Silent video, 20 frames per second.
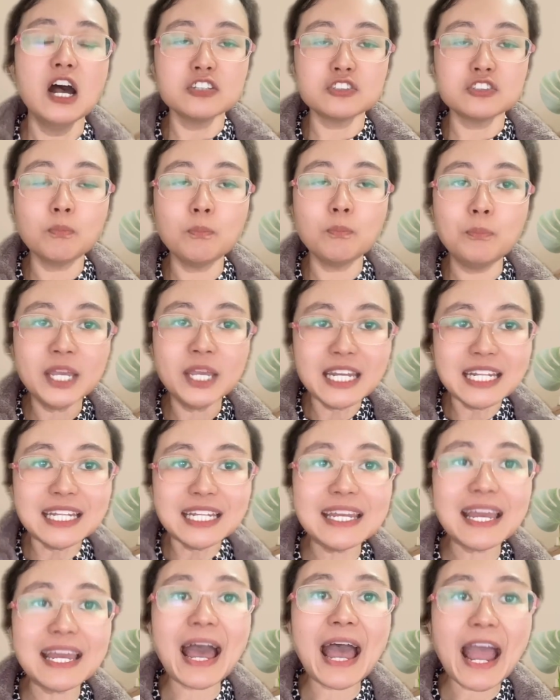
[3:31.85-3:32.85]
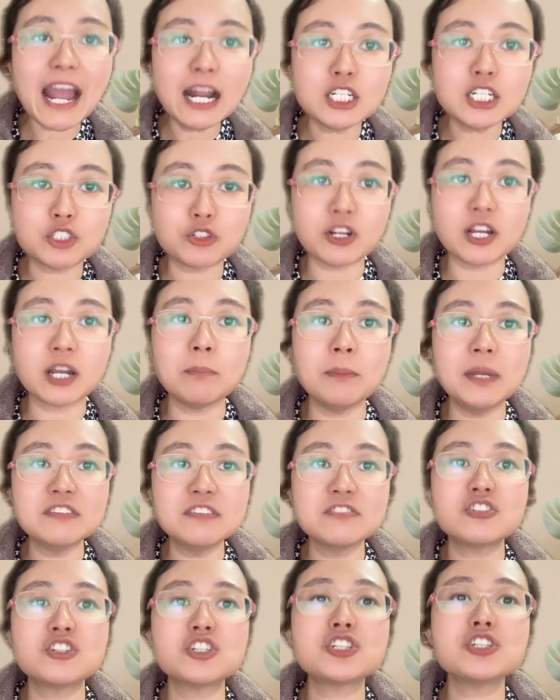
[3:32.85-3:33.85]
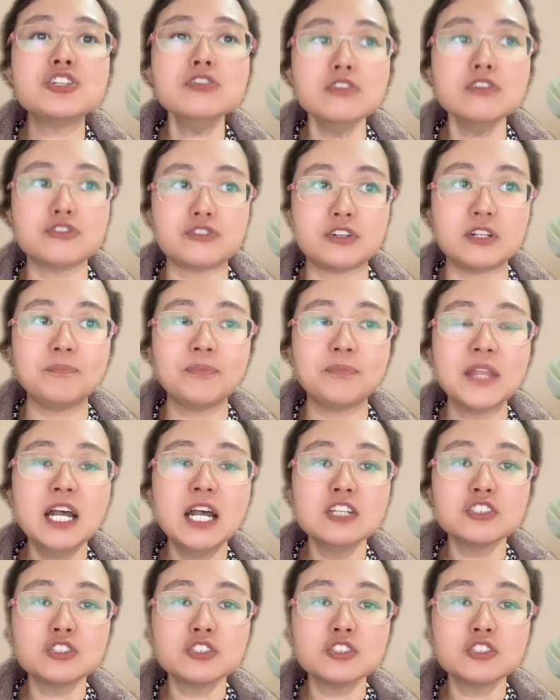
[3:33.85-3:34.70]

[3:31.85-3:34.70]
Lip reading: So pediatric means children.